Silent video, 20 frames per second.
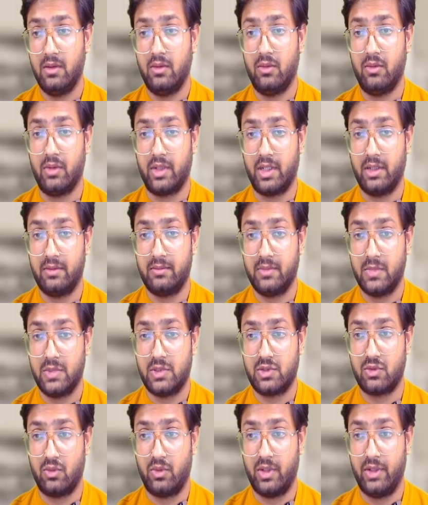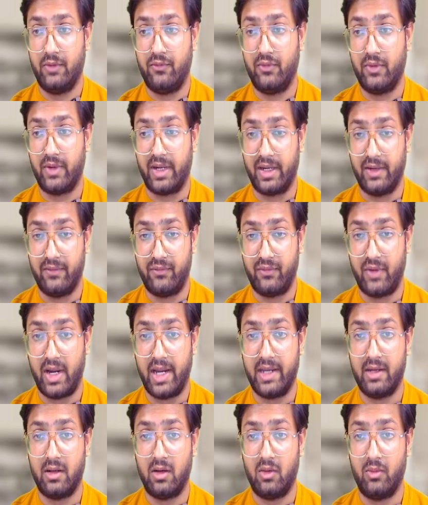Okay, so if we
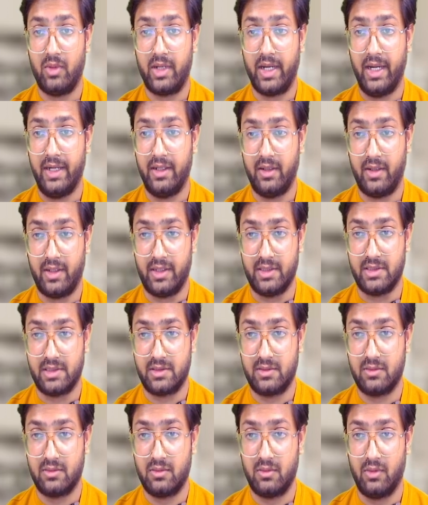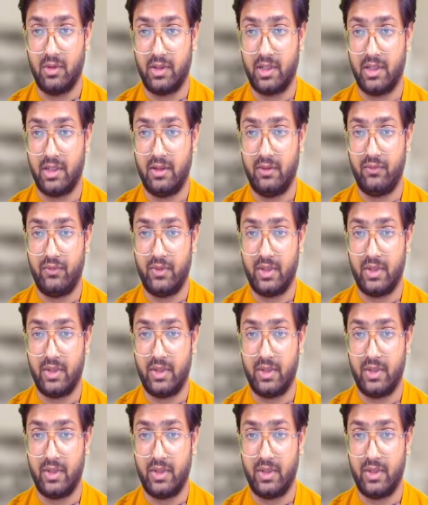refine our entries, okay,